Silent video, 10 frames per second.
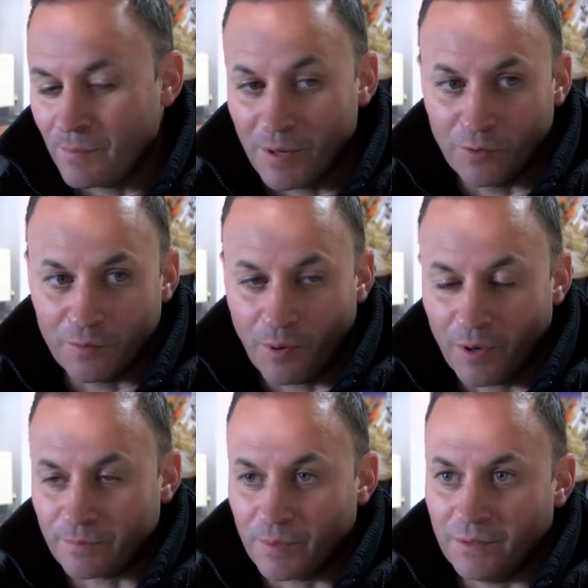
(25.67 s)
being on a
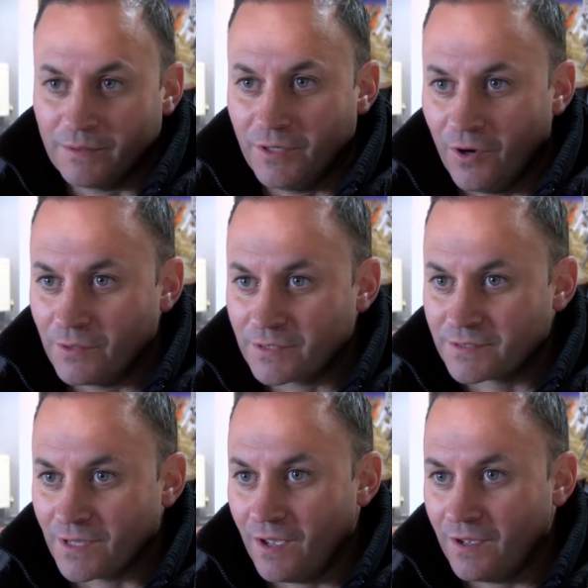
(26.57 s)
bike, but you know, it's
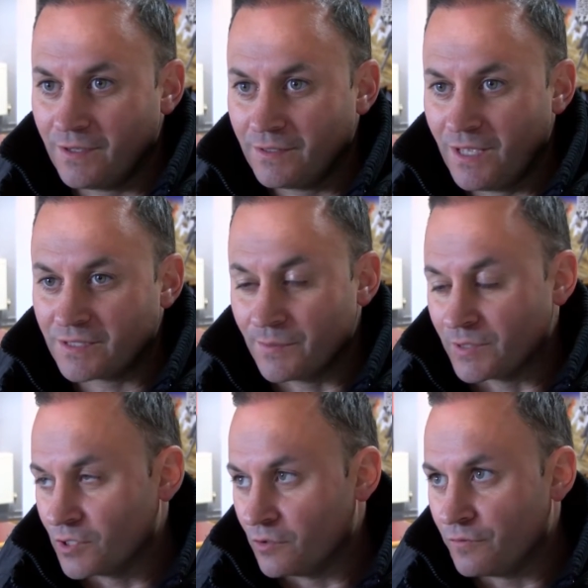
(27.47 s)

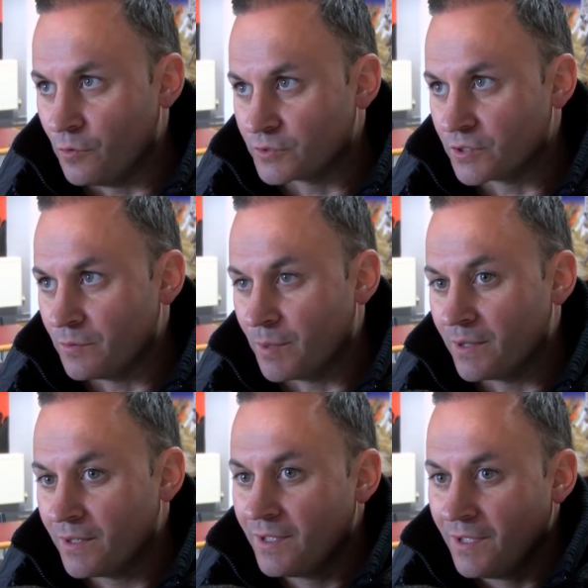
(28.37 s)
something to look forward to.
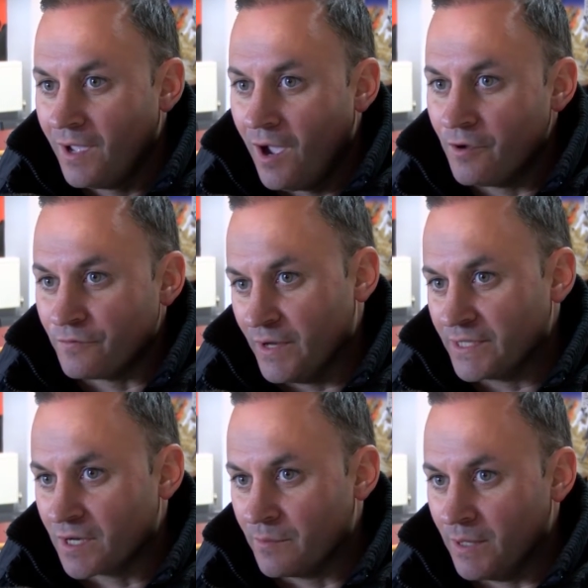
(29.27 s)
But hopefully,
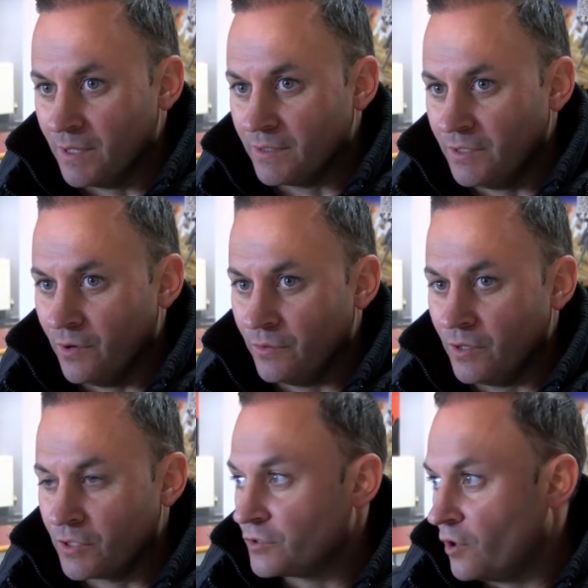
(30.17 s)
it's going to be
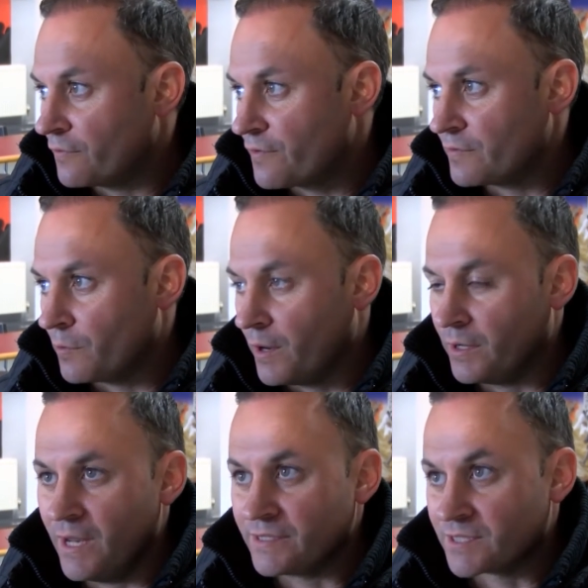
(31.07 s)
a good night for everyone,
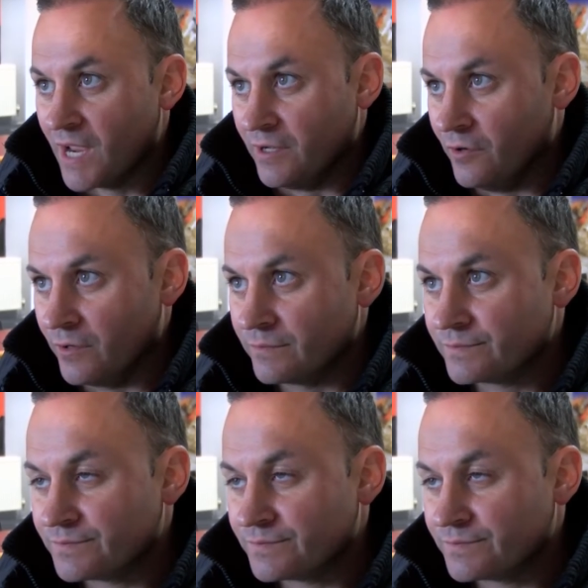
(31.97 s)
an entertaining night.